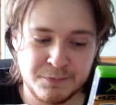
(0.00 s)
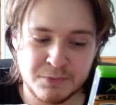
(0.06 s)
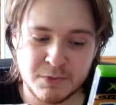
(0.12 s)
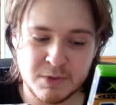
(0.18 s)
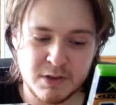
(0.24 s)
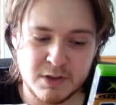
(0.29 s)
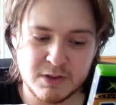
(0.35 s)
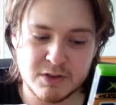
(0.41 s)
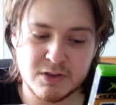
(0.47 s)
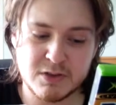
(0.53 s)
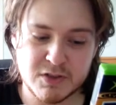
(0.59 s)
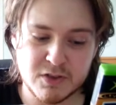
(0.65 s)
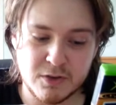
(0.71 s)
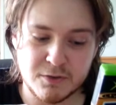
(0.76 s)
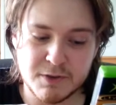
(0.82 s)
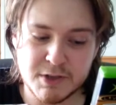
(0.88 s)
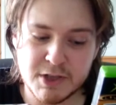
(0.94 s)
It's good
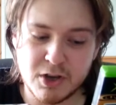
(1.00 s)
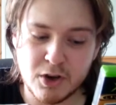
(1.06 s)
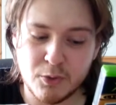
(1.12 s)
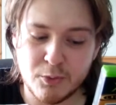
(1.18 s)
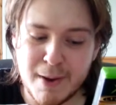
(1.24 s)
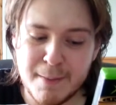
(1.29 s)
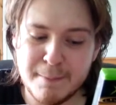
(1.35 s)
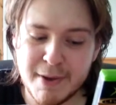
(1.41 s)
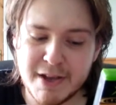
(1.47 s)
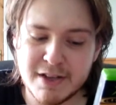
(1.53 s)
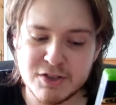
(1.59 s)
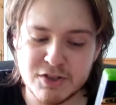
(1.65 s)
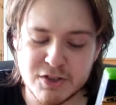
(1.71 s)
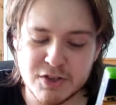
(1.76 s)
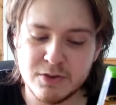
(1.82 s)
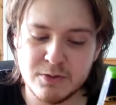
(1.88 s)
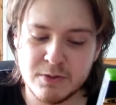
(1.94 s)
stuff. And you got Rampage too,